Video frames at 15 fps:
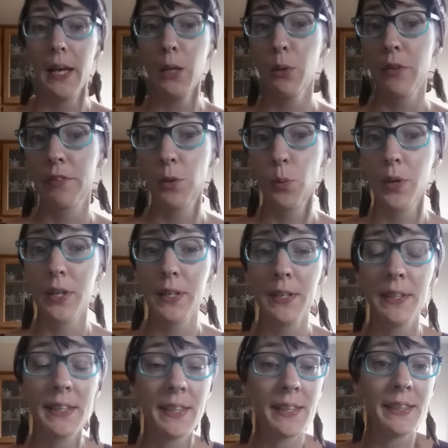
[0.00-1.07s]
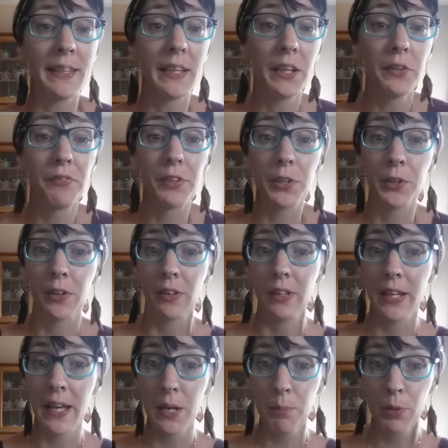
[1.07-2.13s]
Hello everyone, this is Nele for the
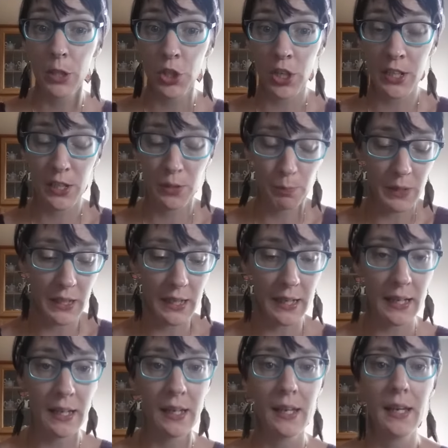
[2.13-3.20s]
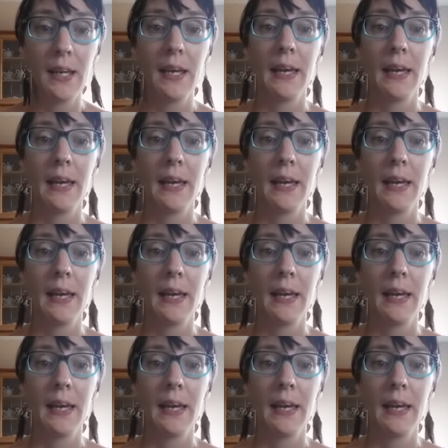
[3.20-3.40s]
Curly Hair Project speaking,